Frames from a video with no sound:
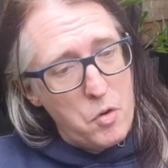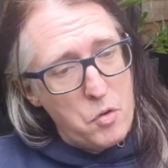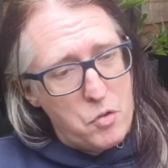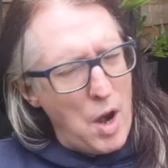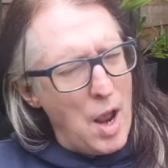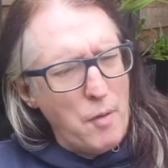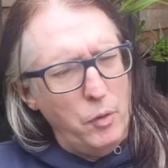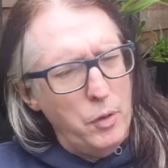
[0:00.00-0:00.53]

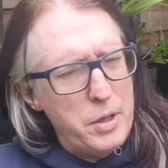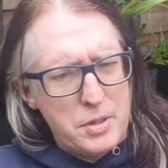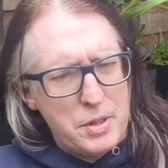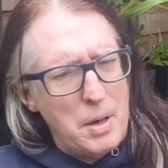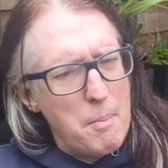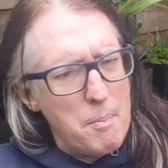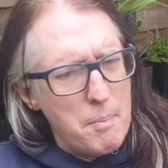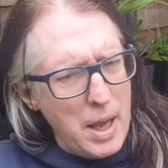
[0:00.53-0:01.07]
travel is an
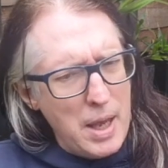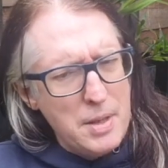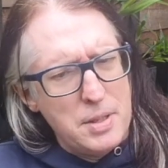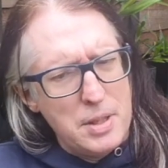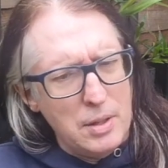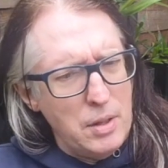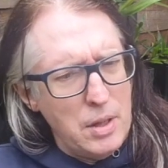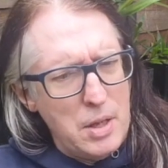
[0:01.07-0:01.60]

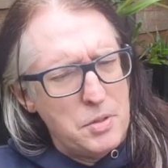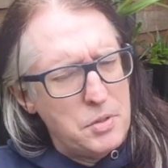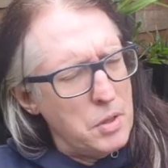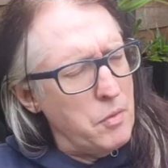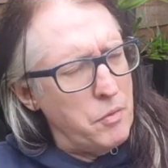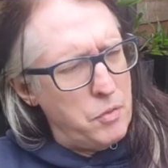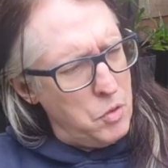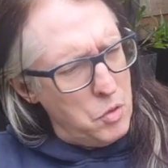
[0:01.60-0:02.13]
amazingly
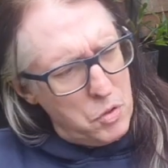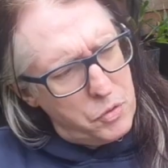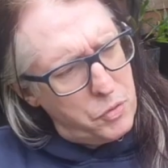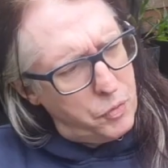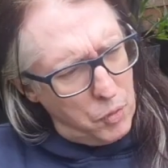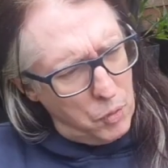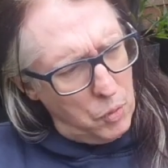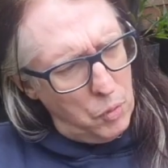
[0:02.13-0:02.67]
sort of
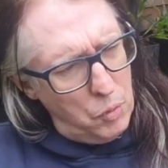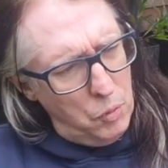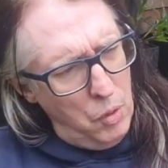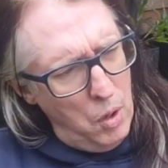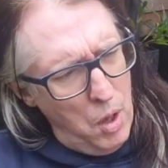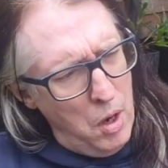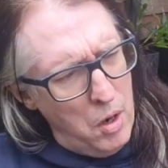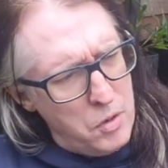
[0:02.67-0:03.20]
useful
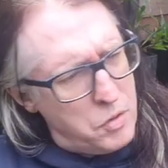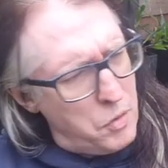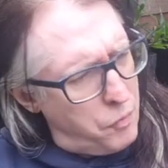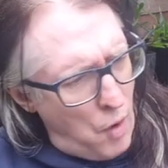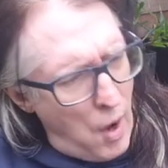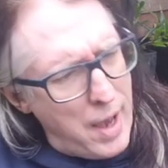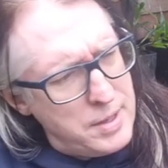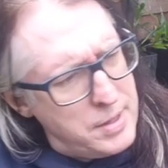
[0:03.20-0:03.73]

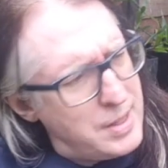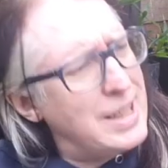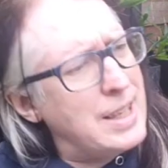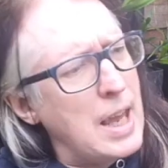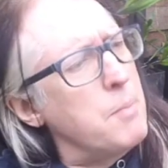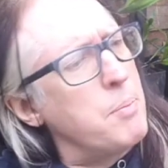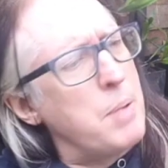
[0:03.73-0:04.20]
device to get